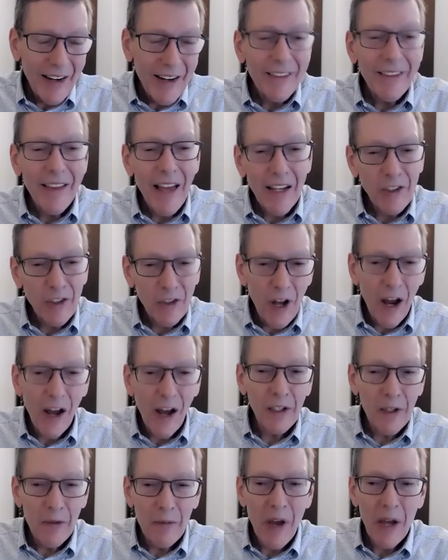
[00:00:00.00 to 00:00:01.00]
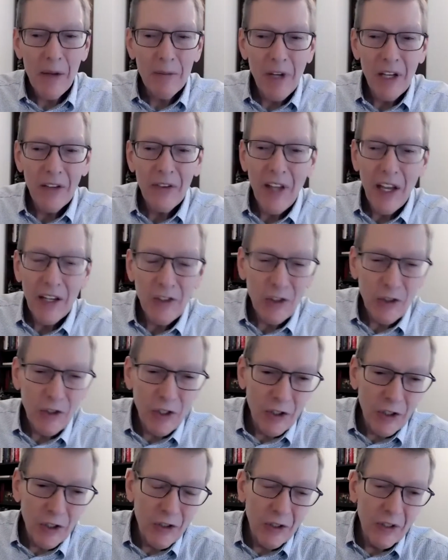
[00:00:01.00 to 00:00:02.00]
That's not commitment. That's
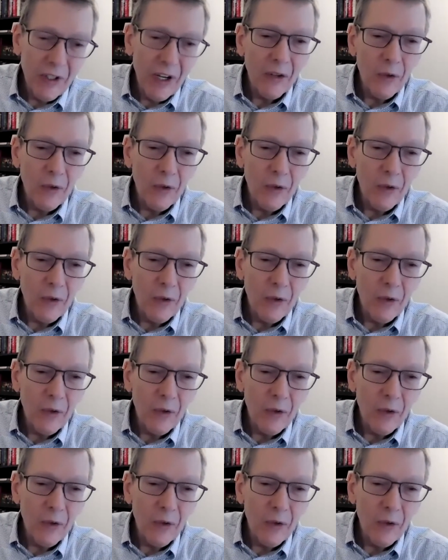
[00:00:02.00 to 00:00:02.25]
just